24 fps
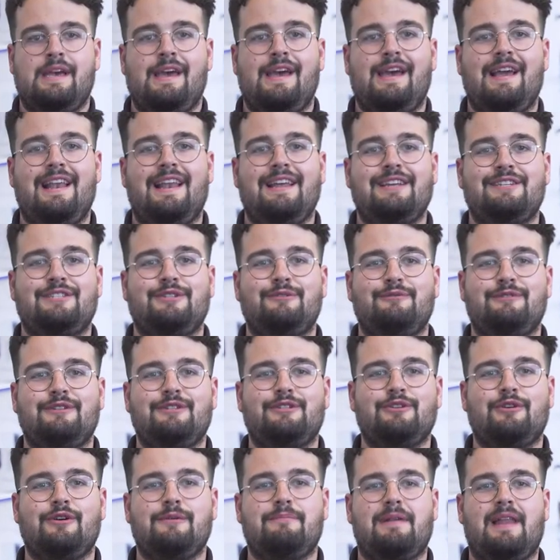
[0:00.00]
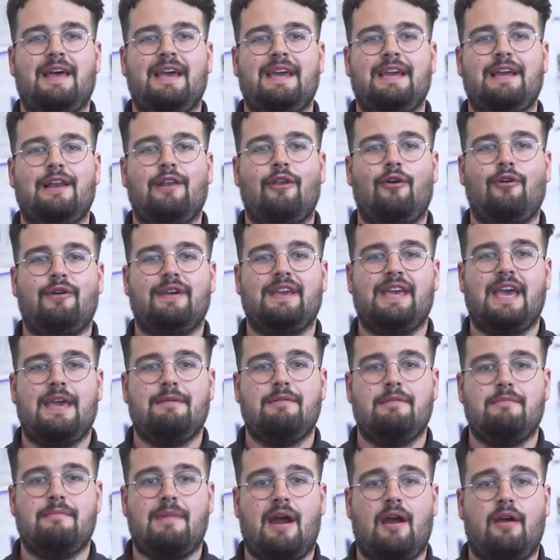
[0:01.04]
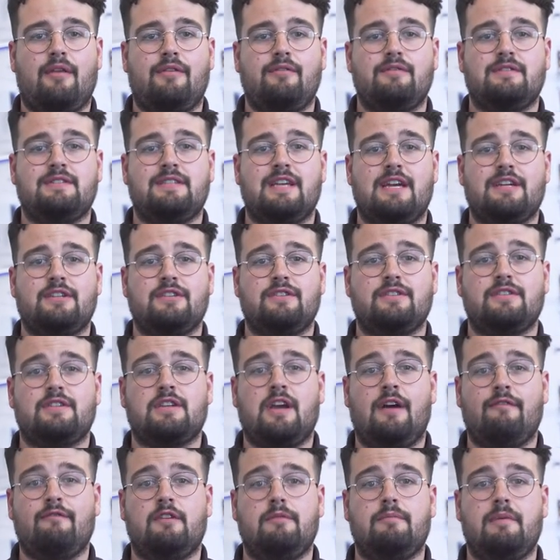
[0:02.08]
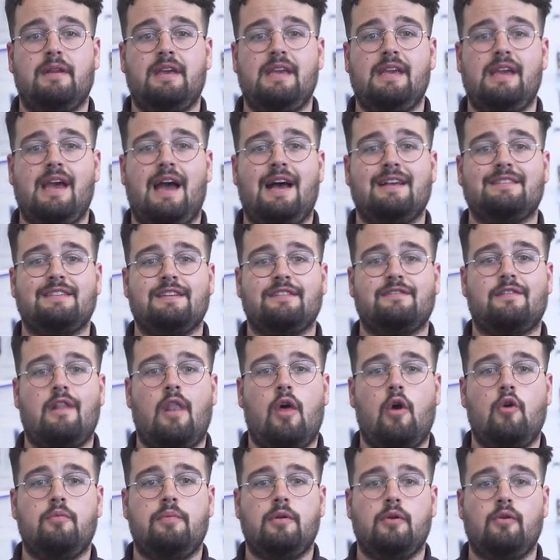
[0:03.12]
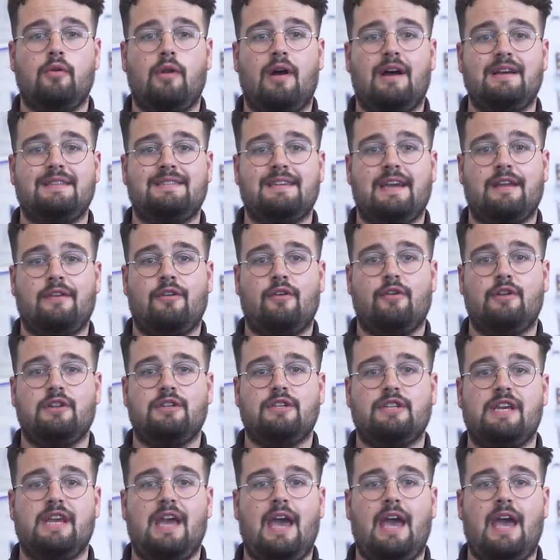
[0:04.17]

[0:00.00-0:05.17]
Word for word: It lets you enjoy playing long gaming marathon sessions comfortably, as its low blue light technology